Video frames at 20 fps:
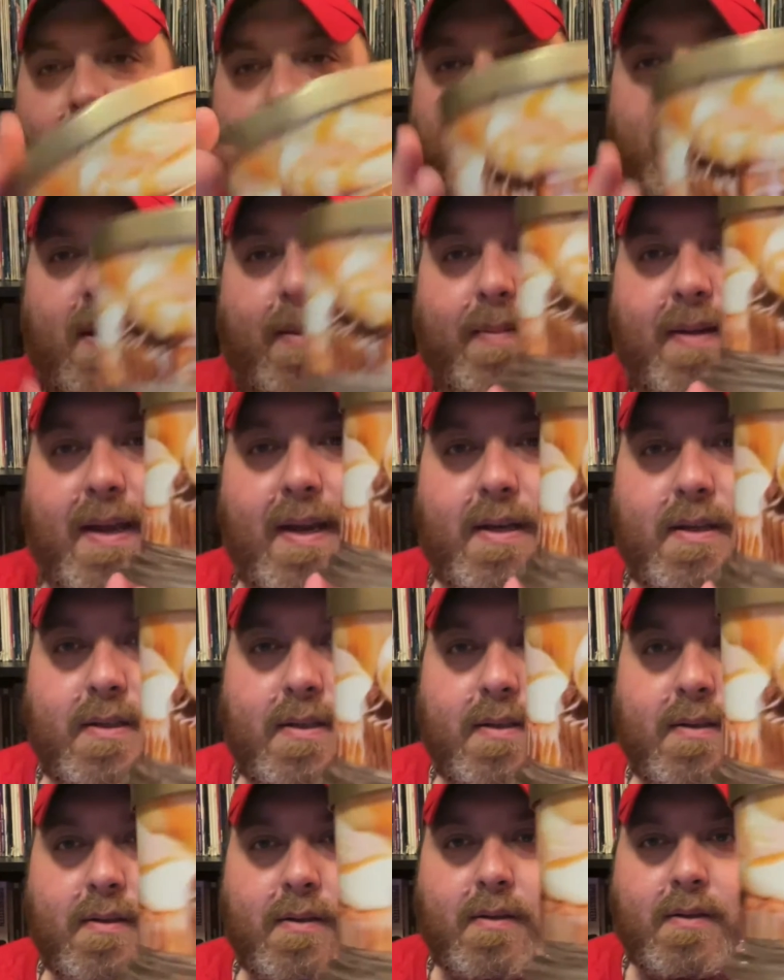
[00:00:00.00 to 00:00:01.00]

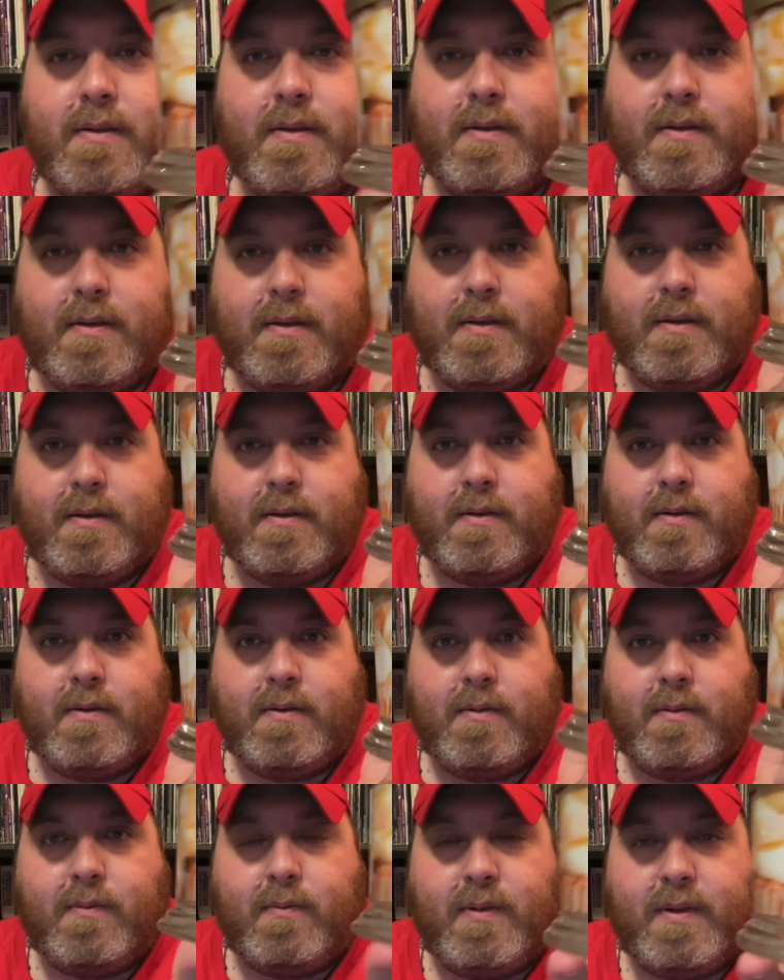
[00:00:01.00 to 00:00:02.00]
cupcakes.
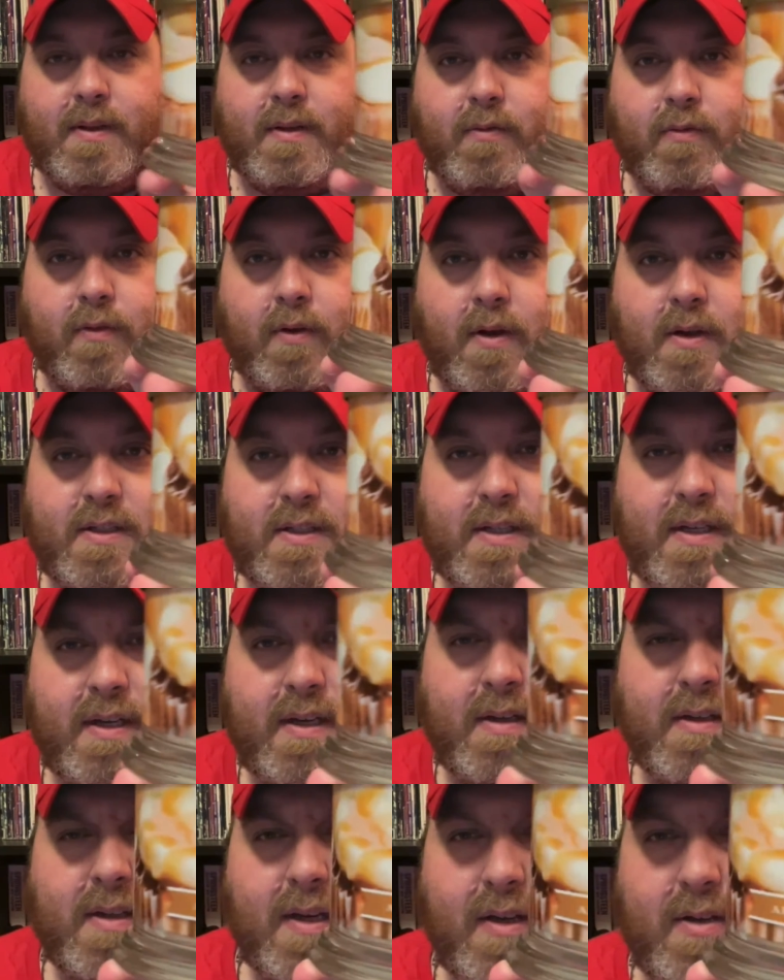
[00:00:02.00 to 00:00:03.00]
The frosting,
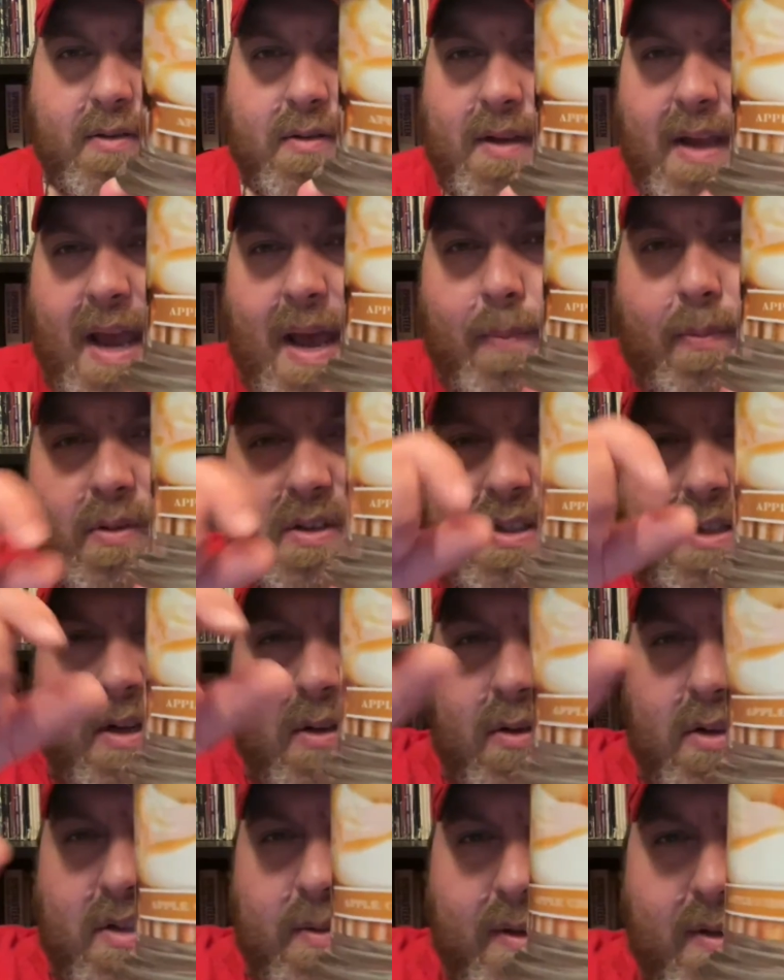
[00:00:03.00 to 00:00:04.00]
it's like the apple cider
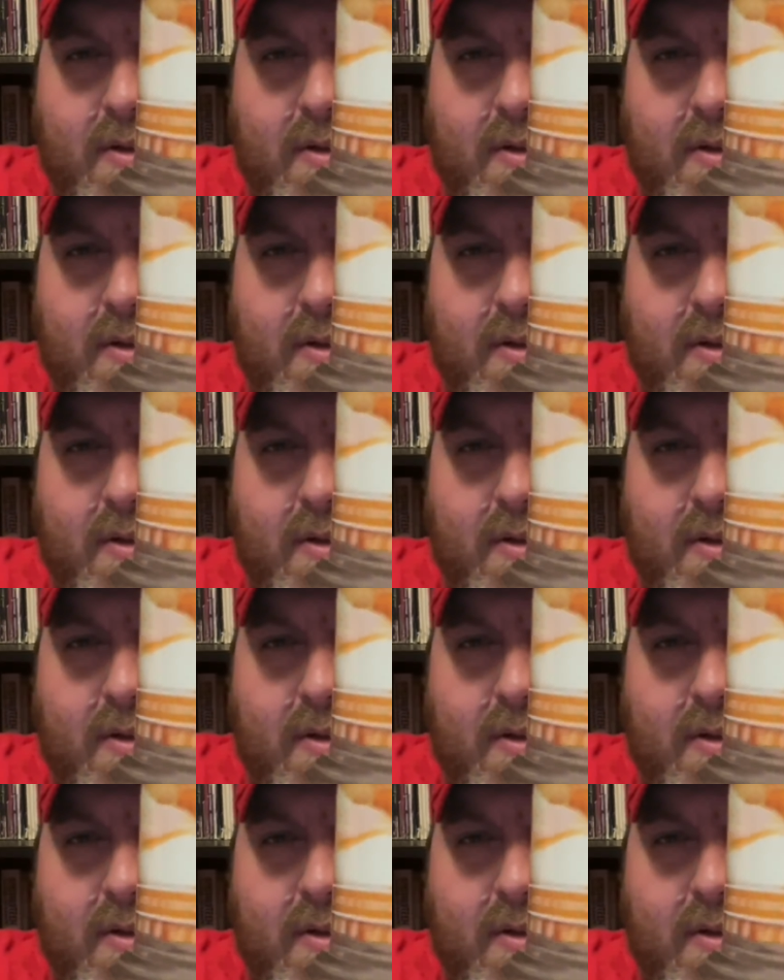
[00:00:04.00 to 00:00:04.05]
looks to be